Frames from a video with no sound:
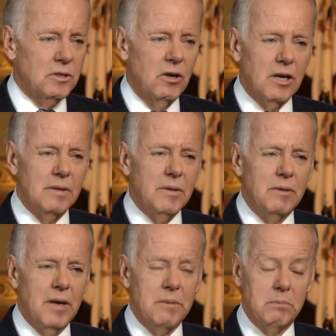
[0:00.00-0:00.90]
talking about
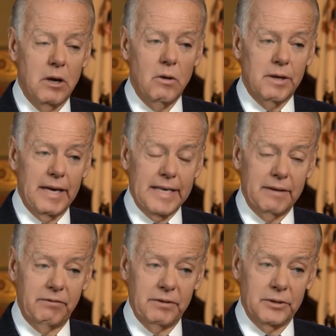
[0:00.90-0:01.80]
my beau and I
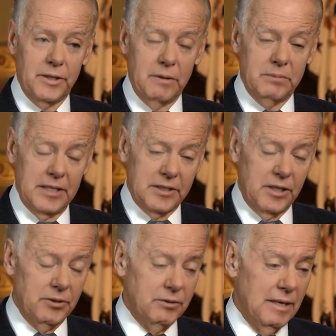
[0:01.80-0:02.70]
get filled up, my
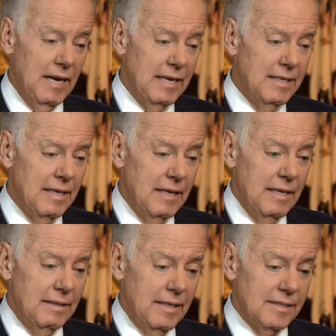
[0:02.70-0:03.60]
son who died,
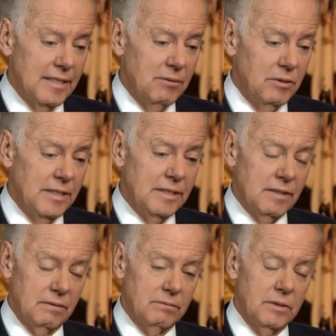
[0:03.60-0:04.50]
they say, well, he's
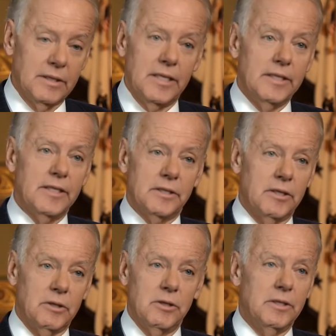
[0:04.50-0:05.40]
just a
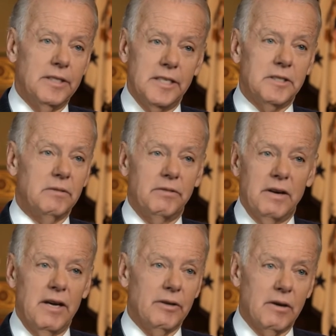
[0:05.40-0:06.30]
good, decent
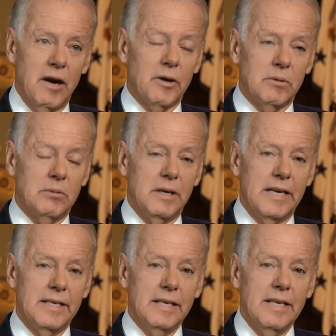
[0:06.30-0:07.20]
father, honorable
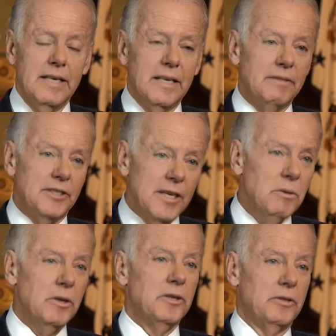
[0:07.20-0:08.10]
man. If she
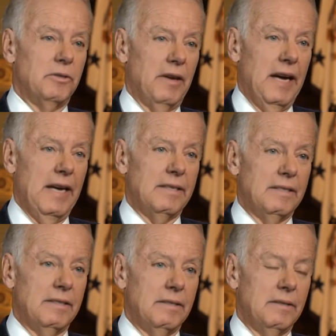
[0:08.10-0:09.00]
were to do that,
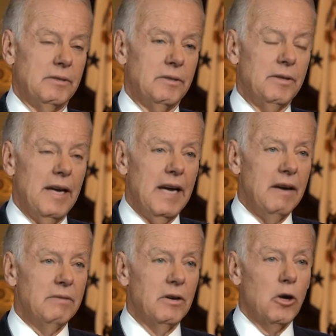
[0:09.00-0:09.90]
you'd
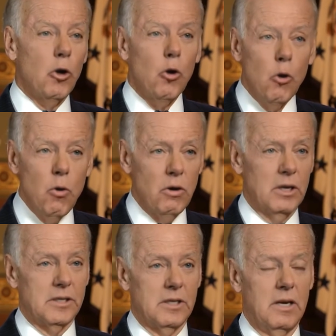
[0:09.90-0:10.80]
have a
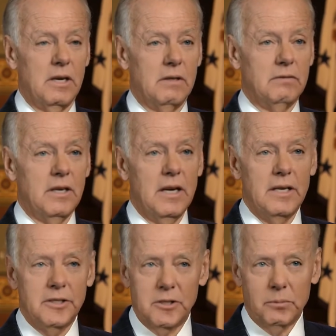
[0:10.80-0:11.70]
chorus of
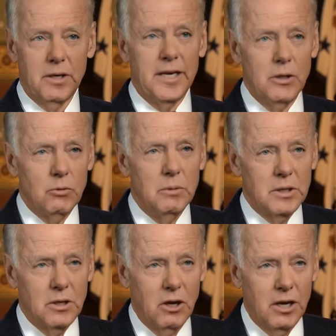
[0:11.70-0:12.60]
she's playing the woman
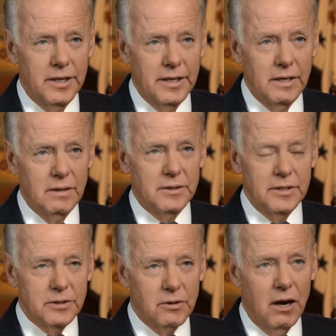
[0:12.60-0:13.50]
card here.
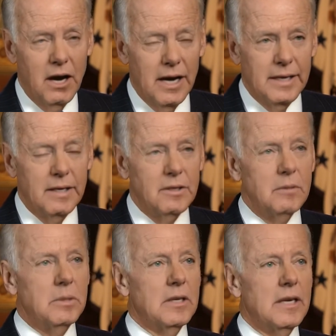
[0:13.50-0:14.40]
She's crying, a little
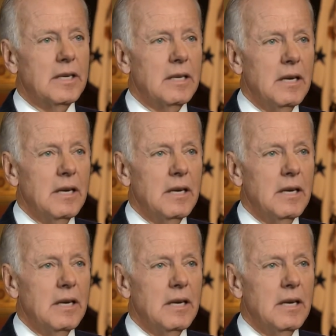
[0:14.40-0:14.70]
bit like